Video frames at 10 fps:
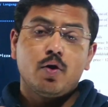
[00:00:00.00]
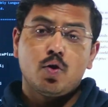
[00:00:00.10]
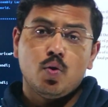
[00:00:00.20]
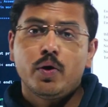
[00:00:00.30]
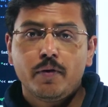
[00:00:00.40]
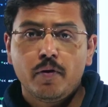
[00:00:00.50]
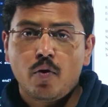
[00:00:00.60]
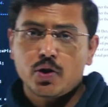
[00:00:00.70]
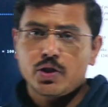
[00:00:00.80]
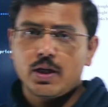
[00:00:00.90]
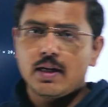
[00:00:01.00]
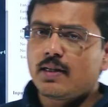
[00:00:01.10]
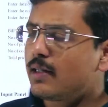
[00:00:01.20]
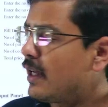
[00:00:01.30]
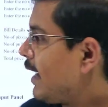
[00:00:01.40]
code we watched, is
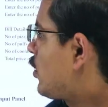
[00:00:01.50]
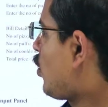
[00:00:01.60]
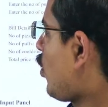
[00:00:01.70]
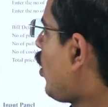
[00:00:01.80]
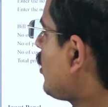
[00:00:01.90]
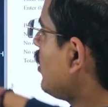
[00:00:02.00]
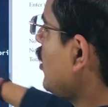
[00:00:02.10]
it correct or not?